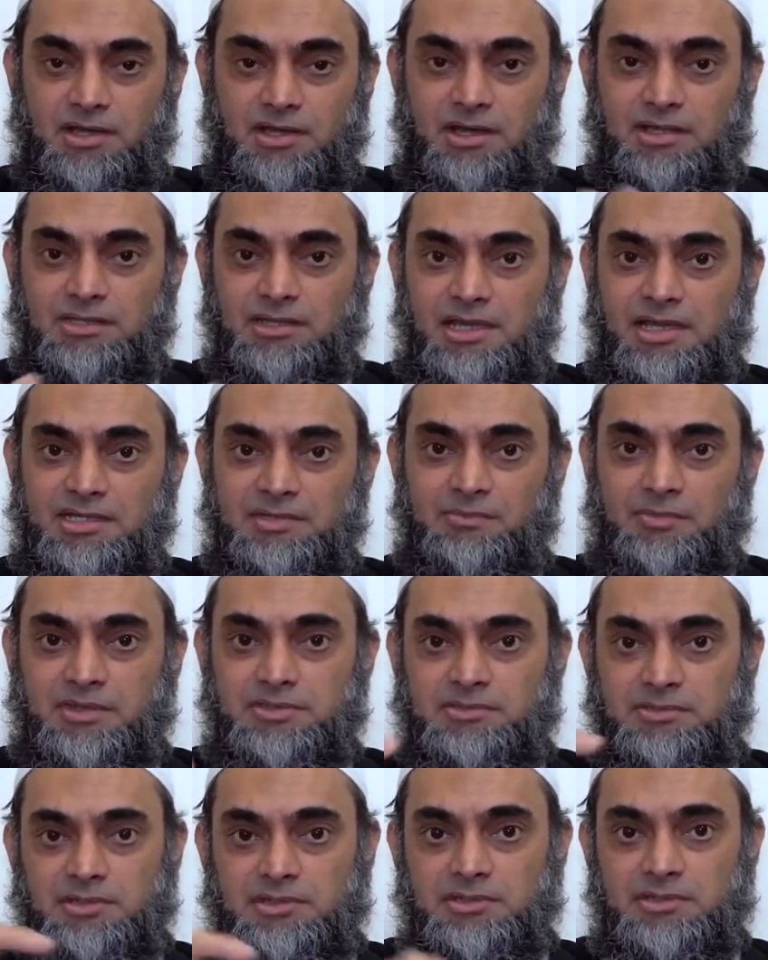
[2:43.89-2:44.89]
Allah has
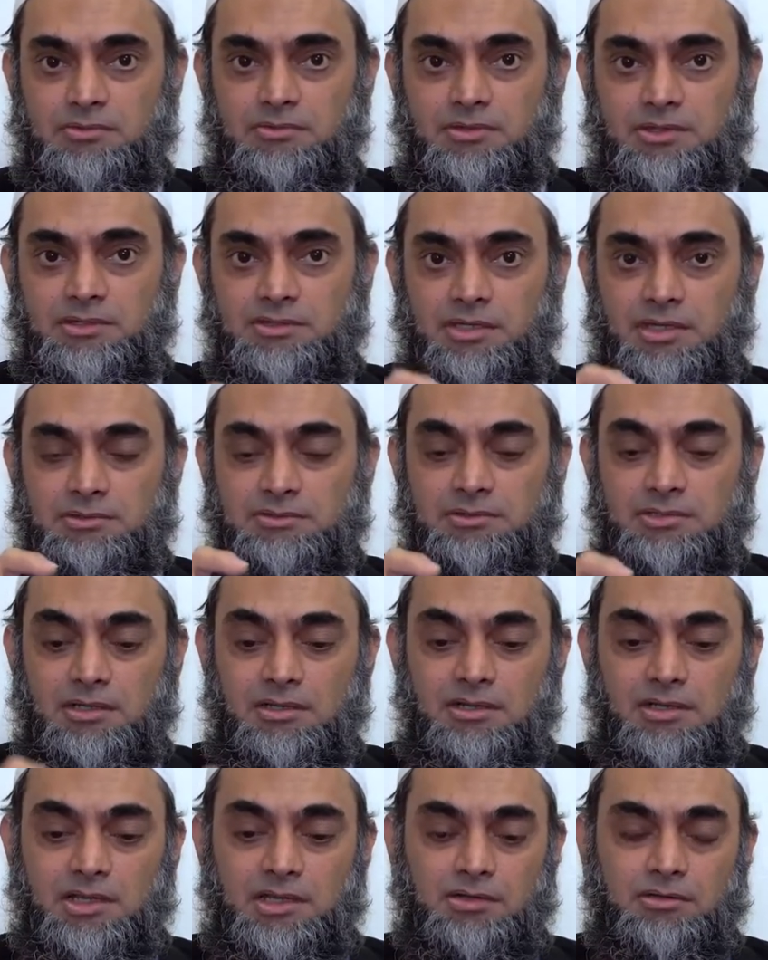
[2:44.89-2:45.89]
mentioned in the Quran,
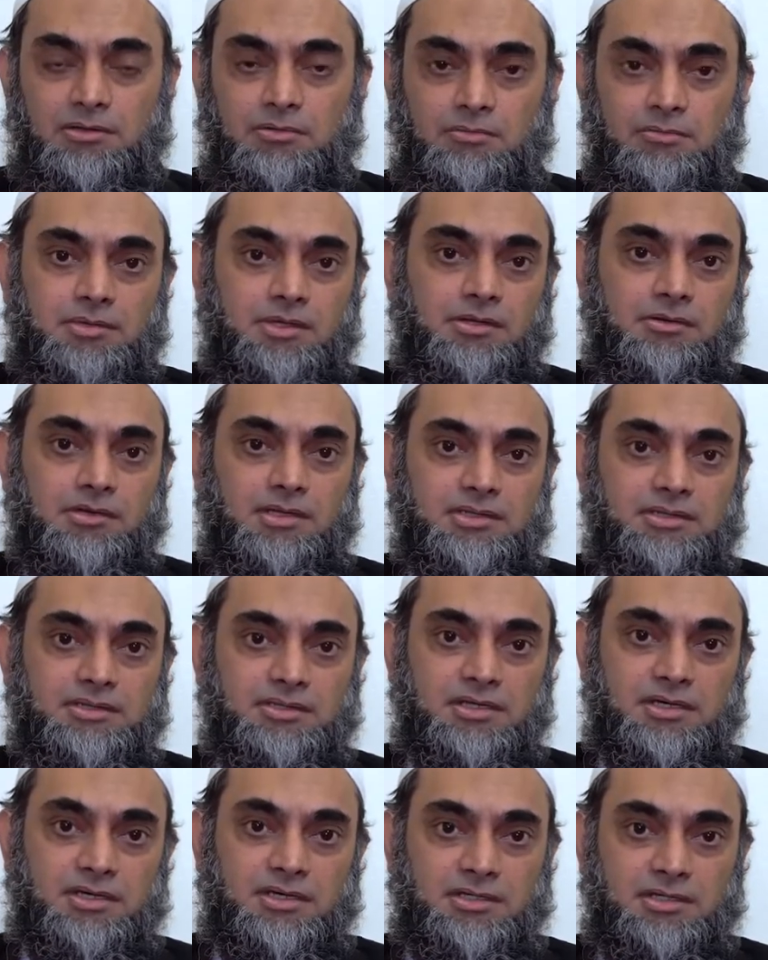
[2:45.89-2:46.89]
At-talaku
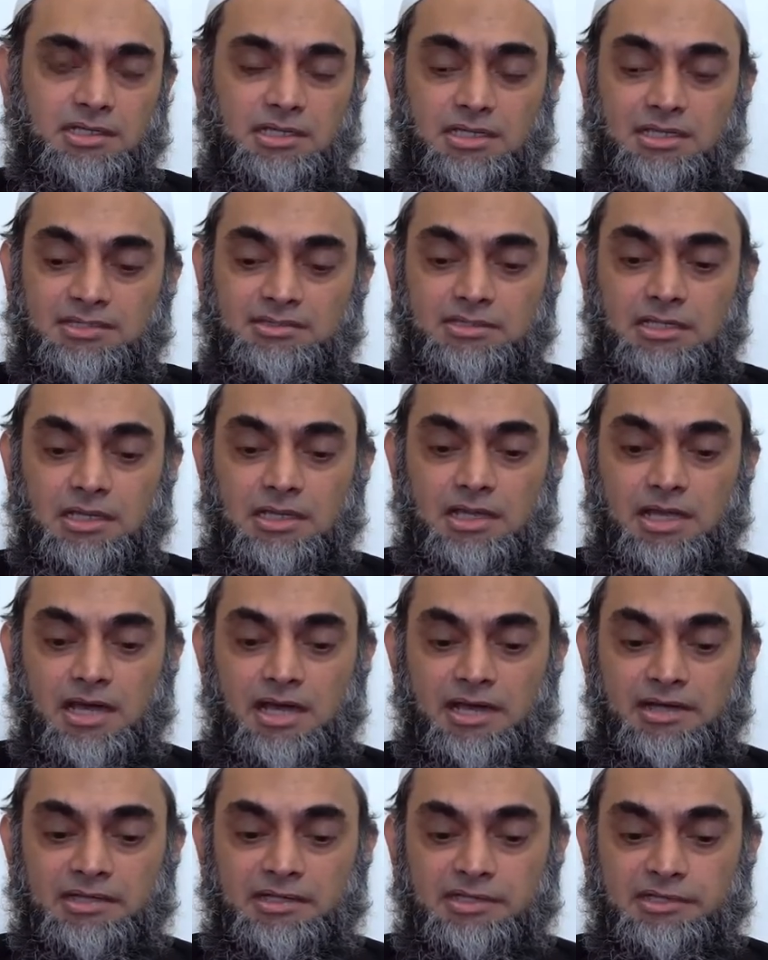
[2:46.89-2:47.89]
marratan.
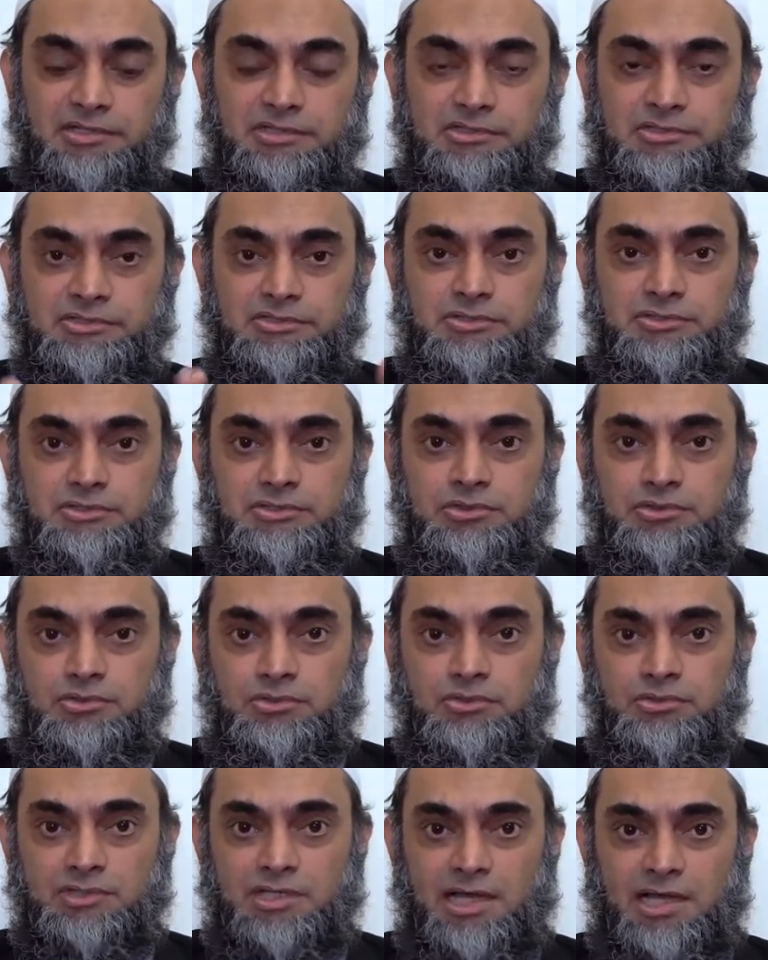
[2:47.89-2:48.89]
Talaq is
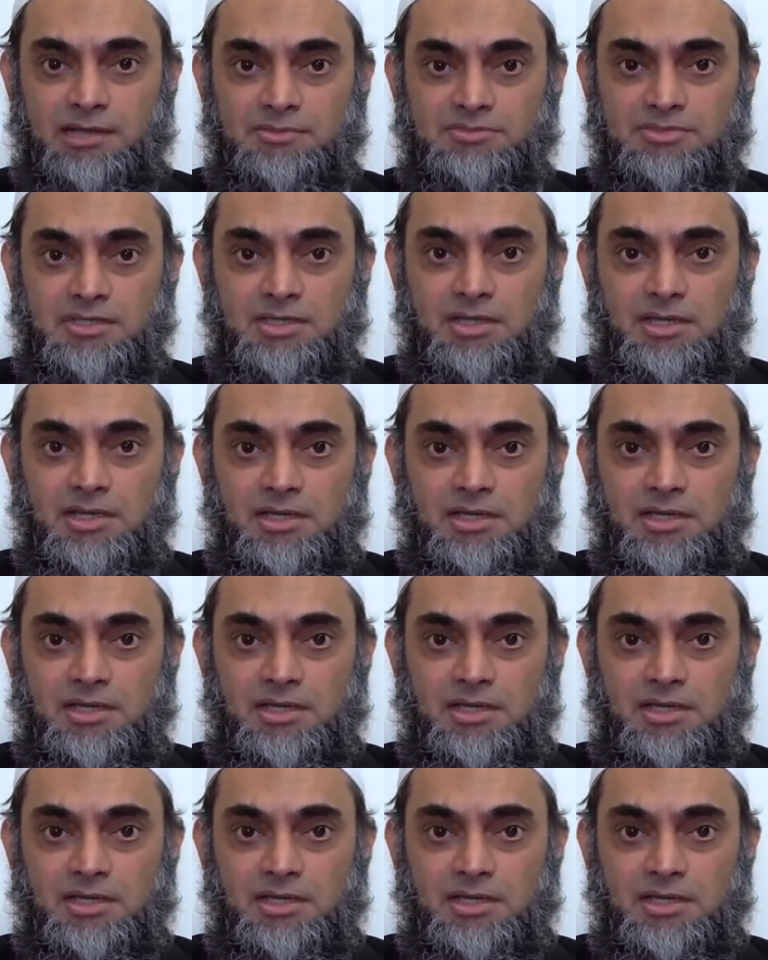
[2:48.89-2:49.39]
two times.